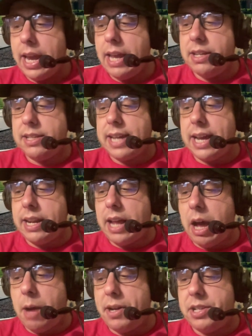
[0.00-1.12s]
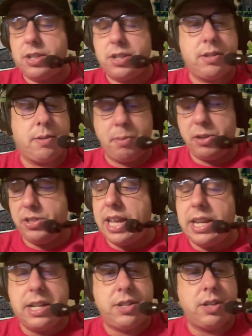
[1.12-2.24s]
and decided how much
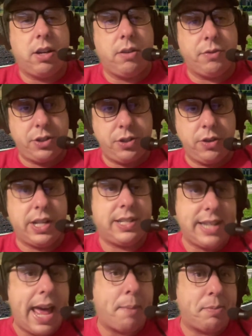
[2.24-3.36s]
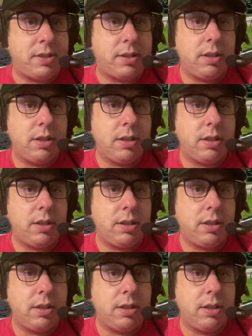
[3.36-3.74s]
percentage of returning snaps